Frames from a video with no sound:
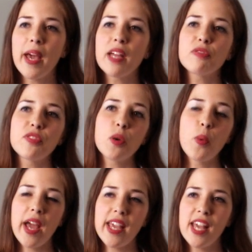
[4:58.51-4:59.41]
pain-free
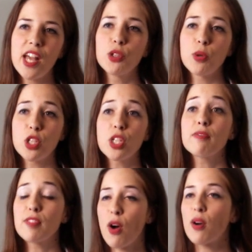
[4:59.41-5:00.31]
way to
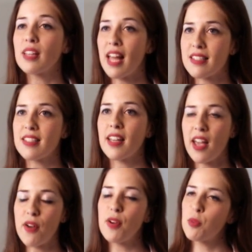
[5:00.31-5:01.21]
achieve long-lasting
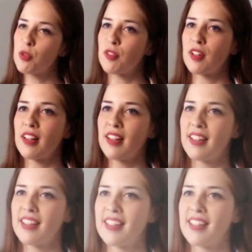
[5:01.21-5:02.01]
hair removal.